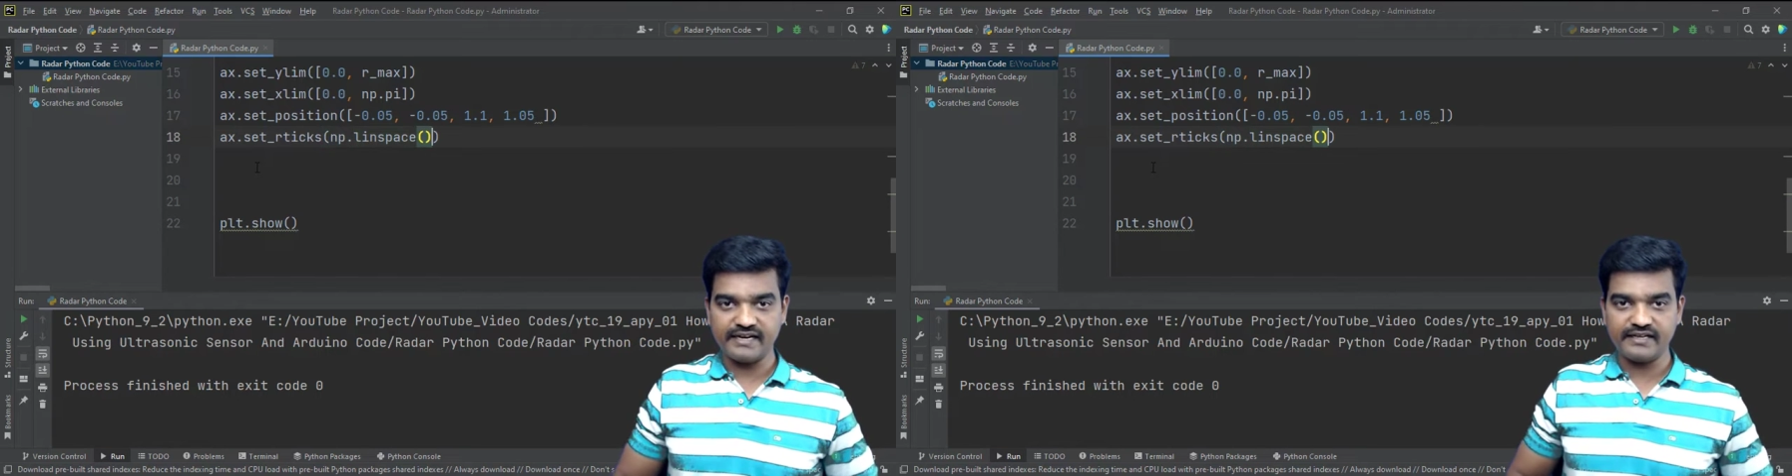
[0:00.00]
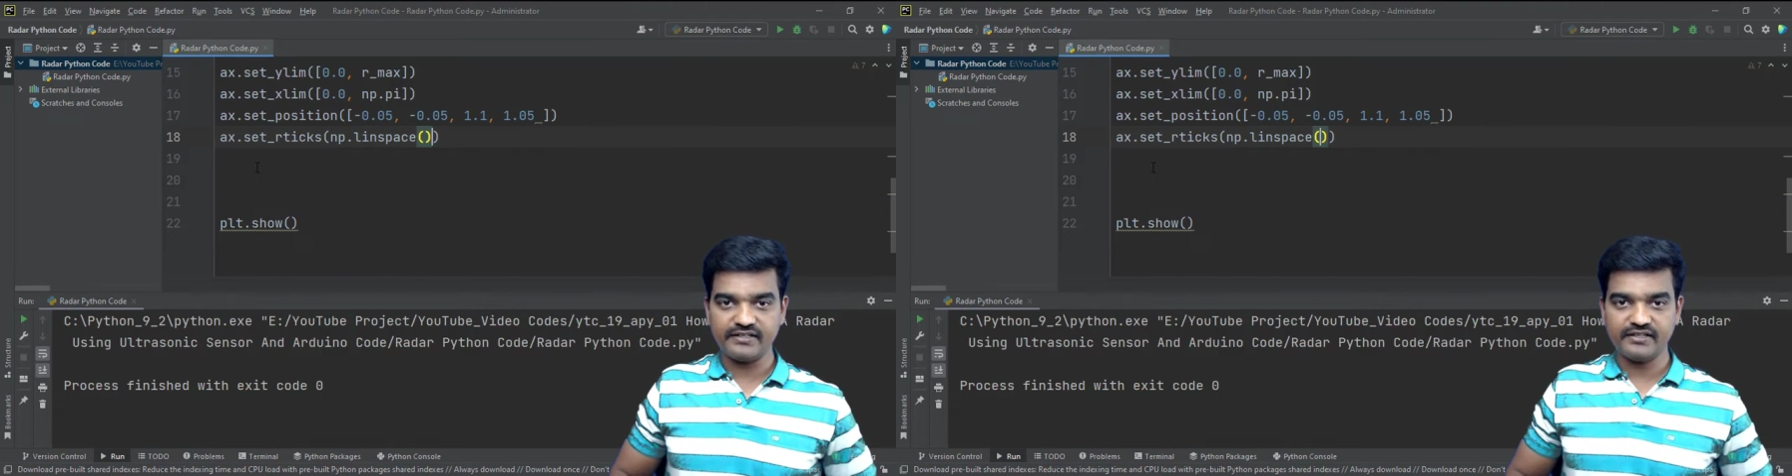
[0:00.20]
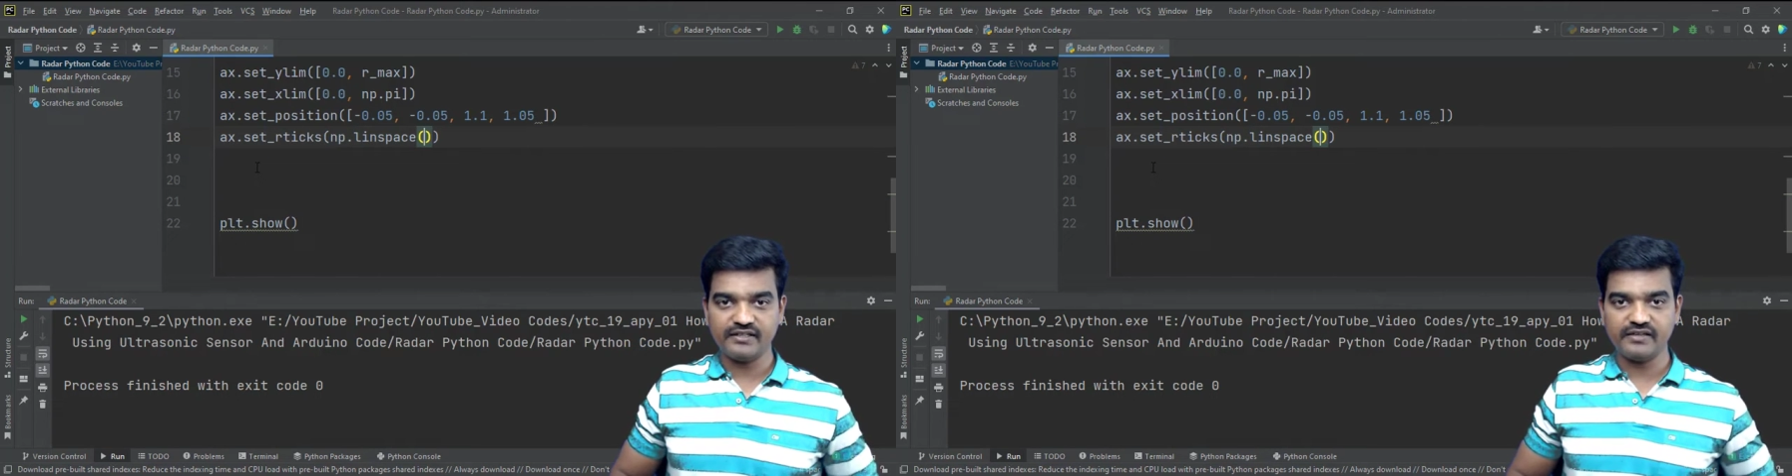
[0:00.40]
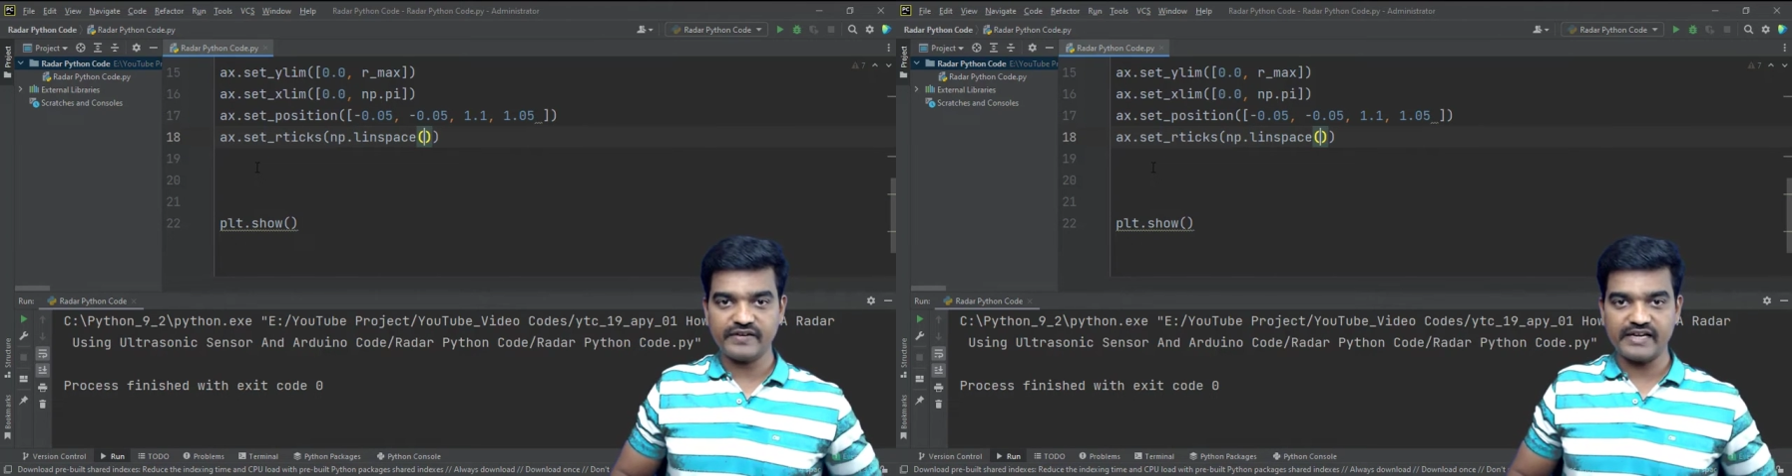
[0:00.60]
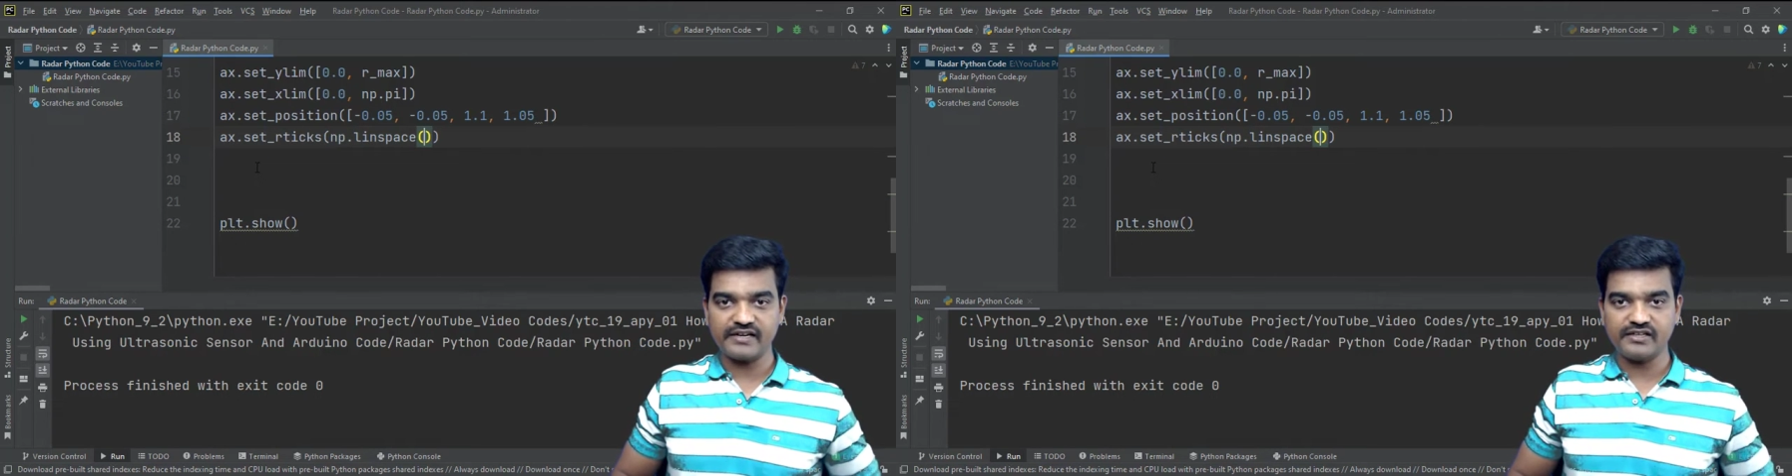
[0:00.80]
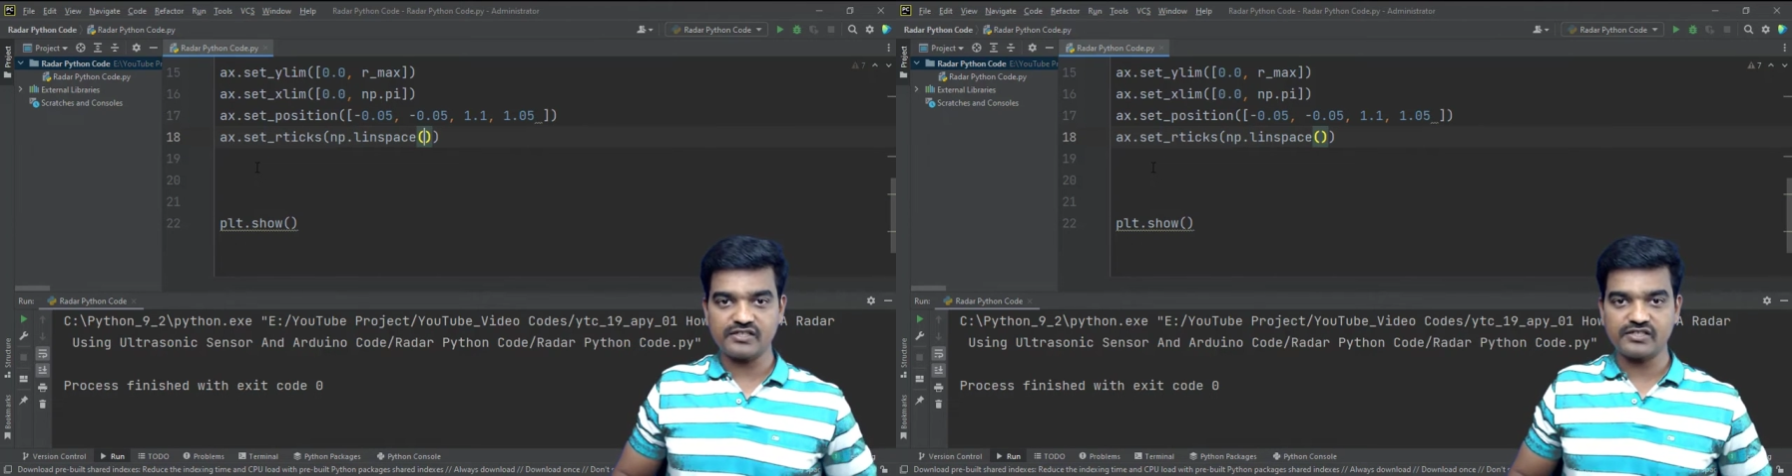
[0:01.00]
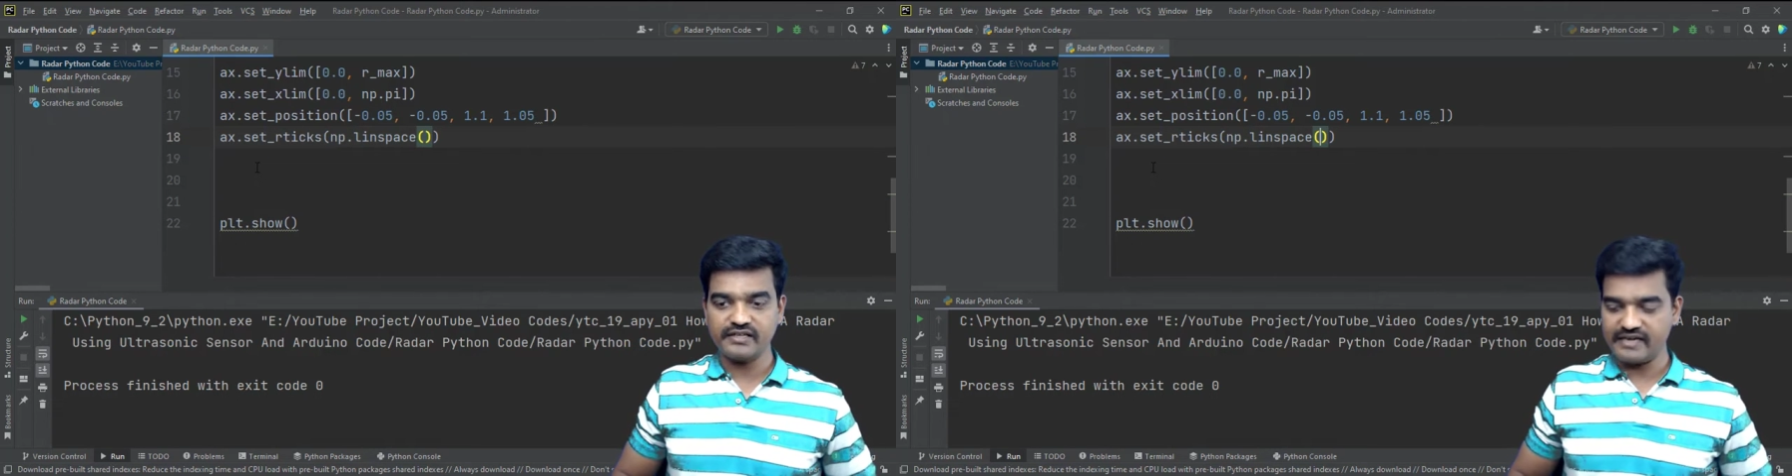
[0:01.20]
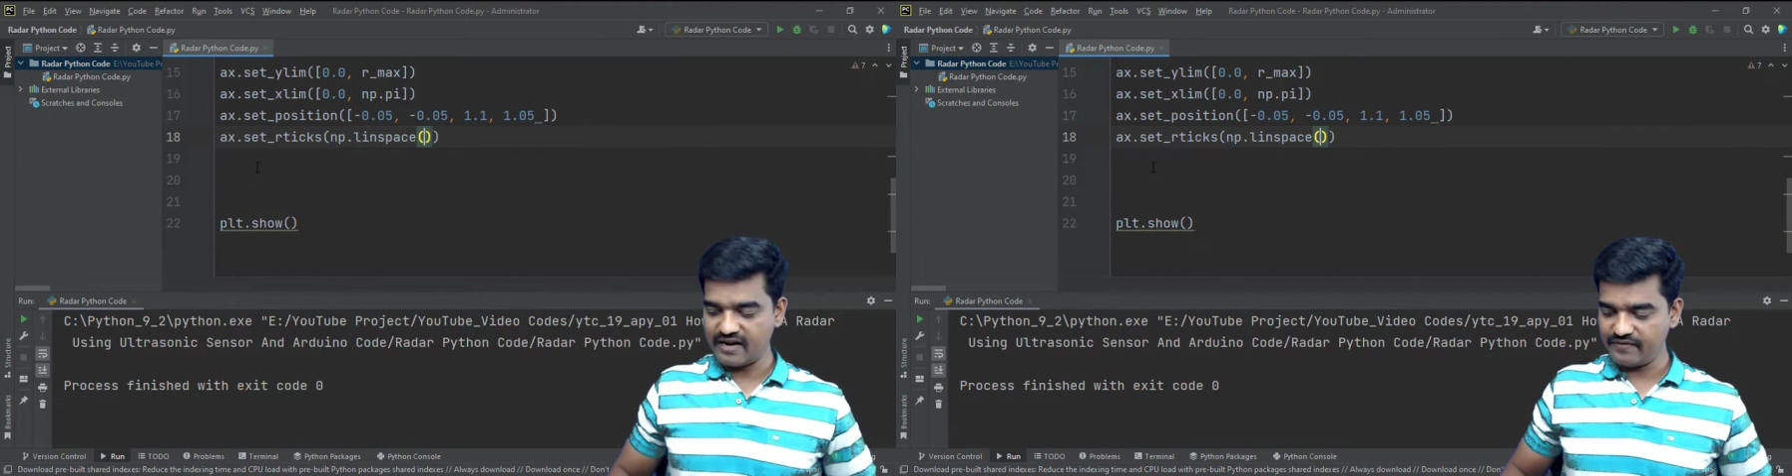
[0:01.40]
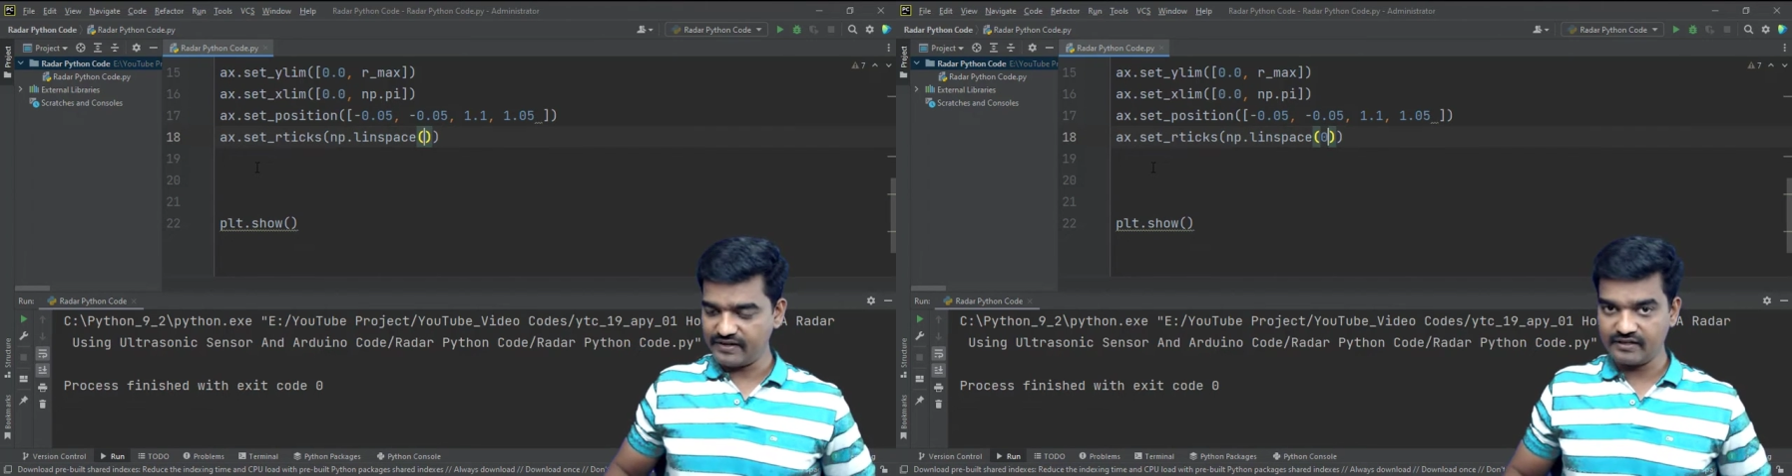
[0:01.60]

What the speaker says: here we are interested in having